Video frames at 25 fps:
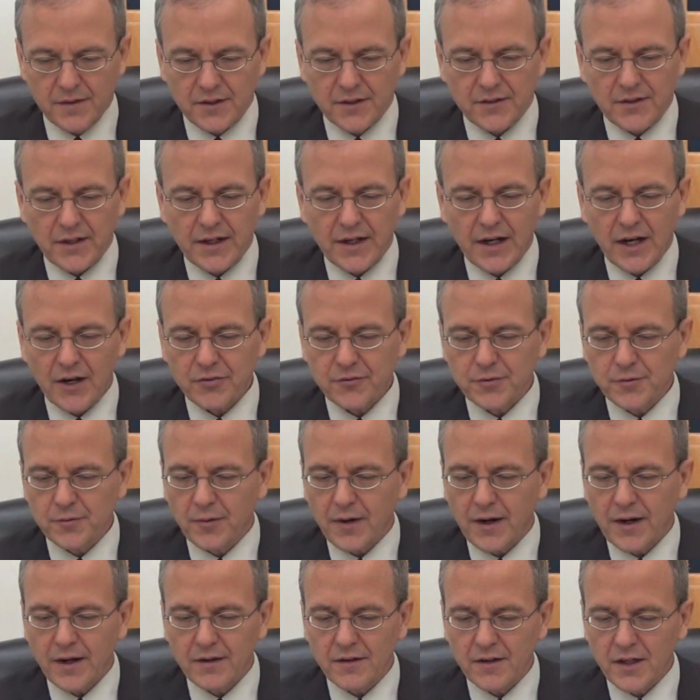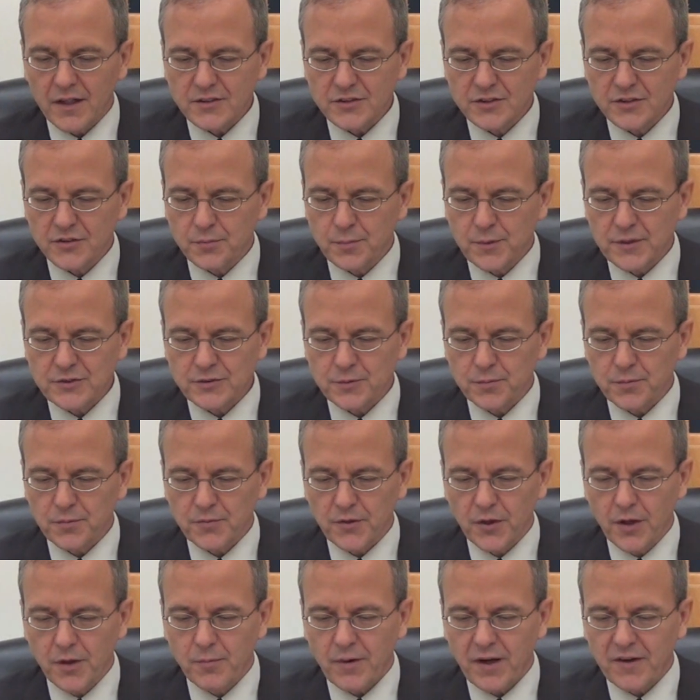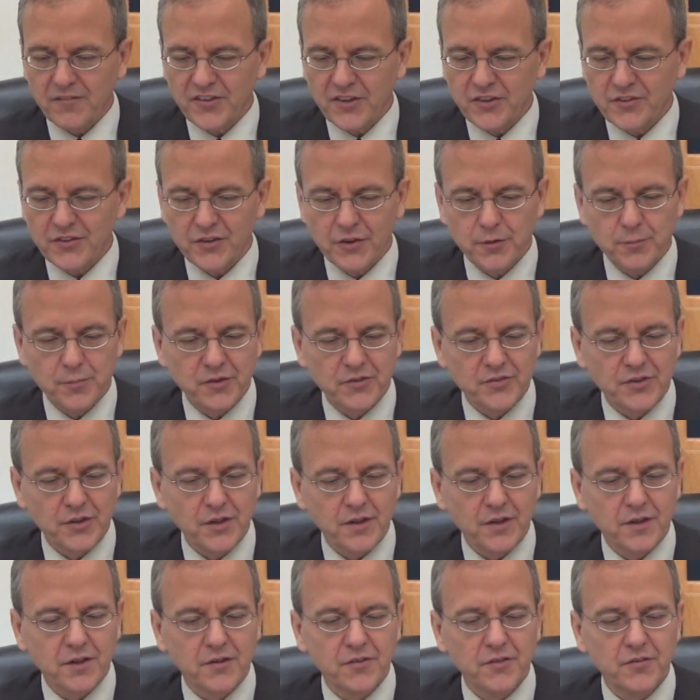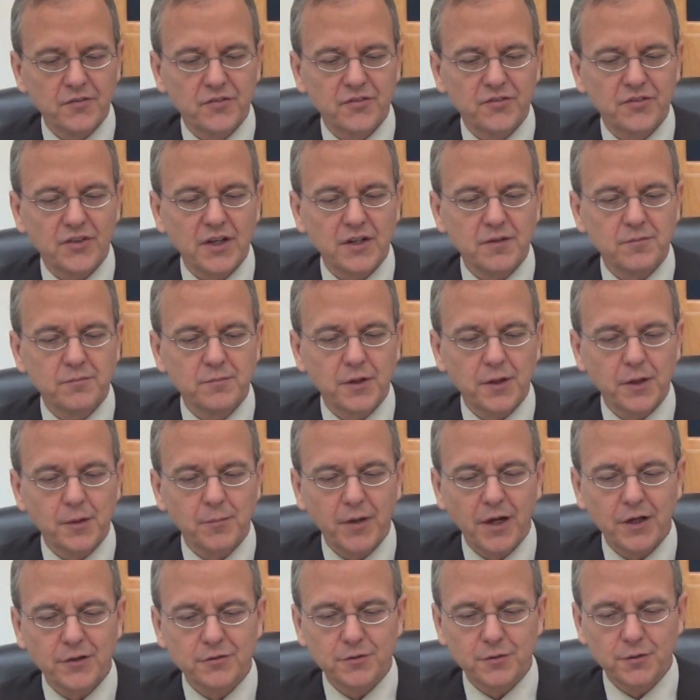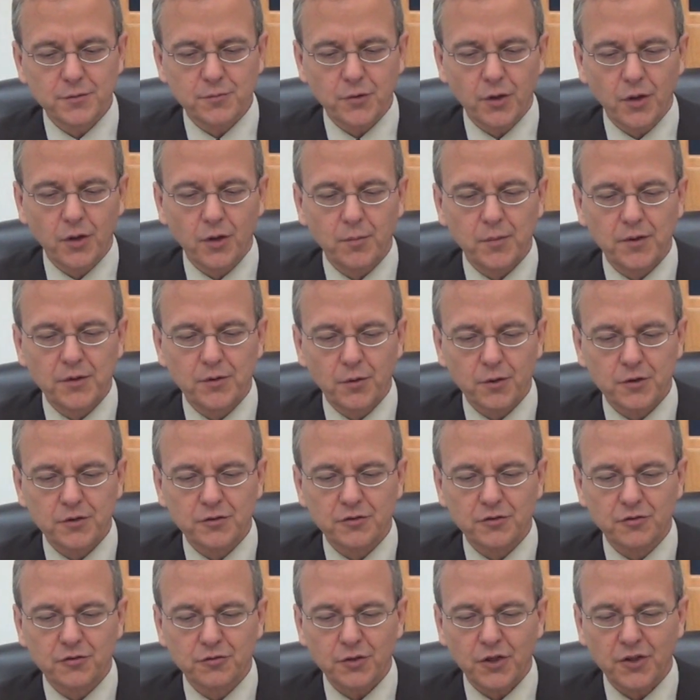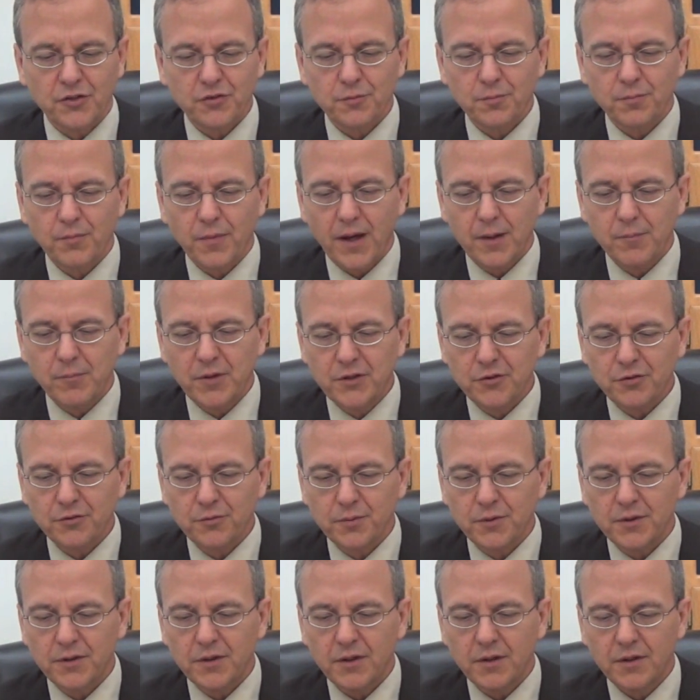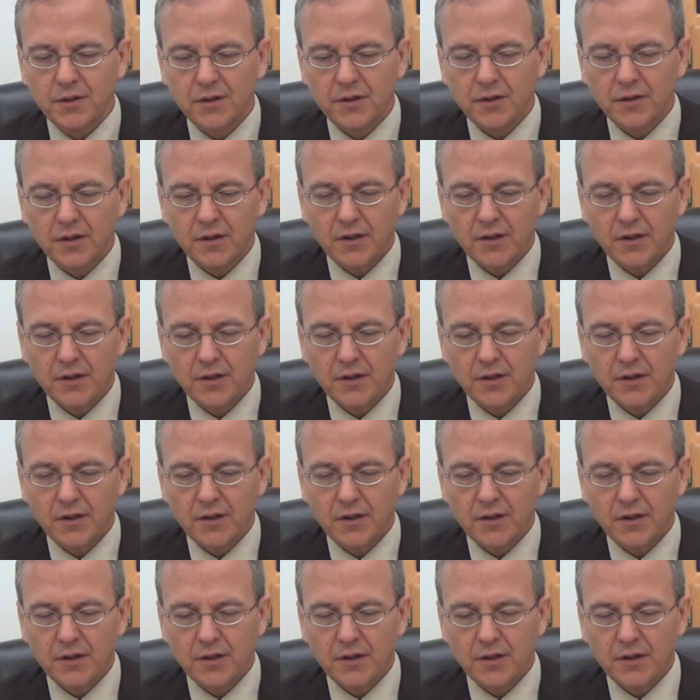The day after my election as Bishop of Rome, I visited the Basilica of St. Mary Major in Rome in order to entrust my ministry